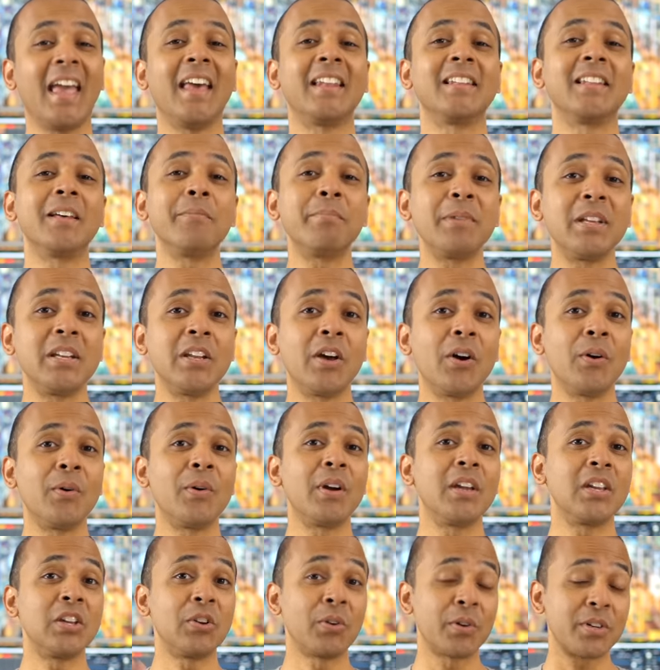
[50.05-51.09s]
and let me know
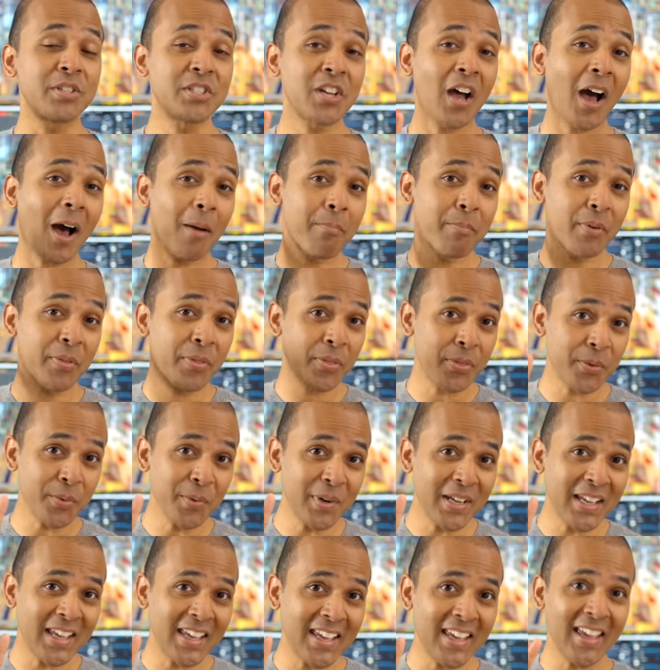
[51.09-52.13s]
your top
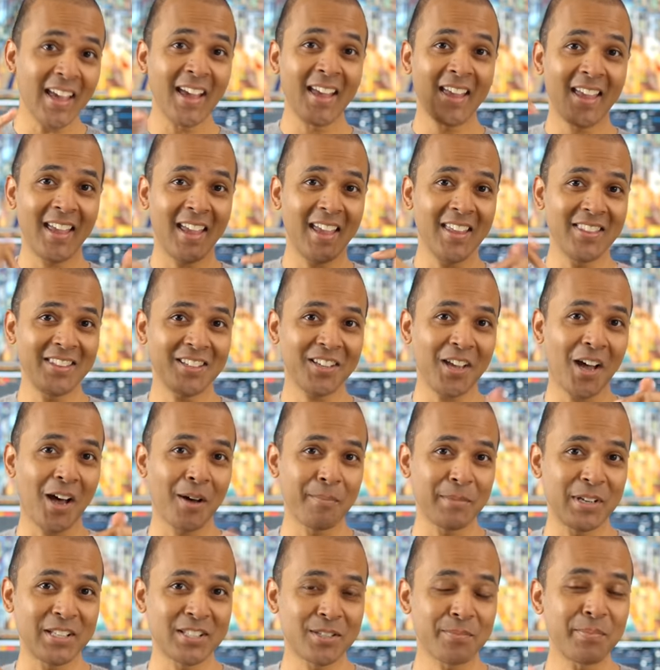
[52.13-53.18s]
3 in the comments